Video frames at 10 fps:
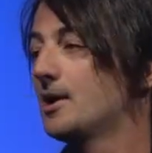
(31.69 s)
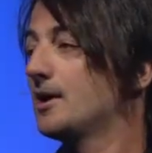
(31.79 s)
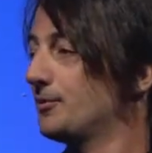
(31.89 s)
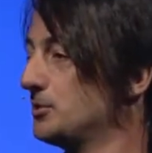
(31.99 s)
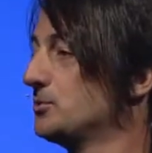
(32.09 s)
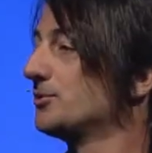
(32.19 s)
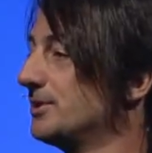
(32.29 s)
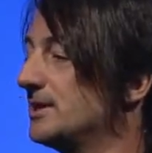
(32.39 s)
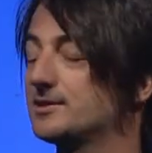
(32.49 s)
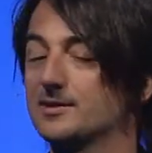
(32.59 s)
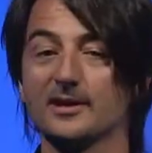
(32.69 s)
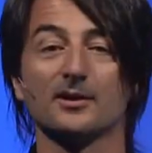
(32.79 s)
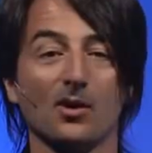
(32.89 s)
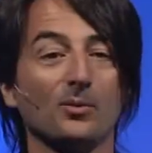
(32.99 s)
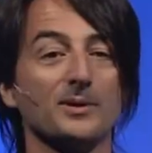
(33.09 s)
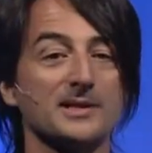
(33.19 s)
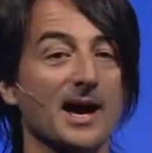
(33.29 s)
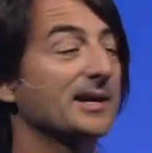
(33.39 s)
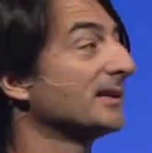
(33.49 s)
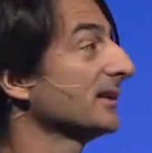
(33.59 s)
If a user needs it, they can always
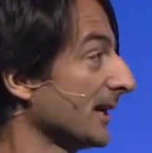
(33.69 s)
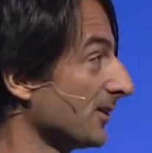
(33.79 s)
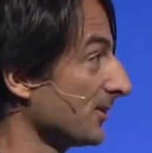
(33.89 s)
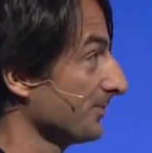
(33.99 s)
add it later.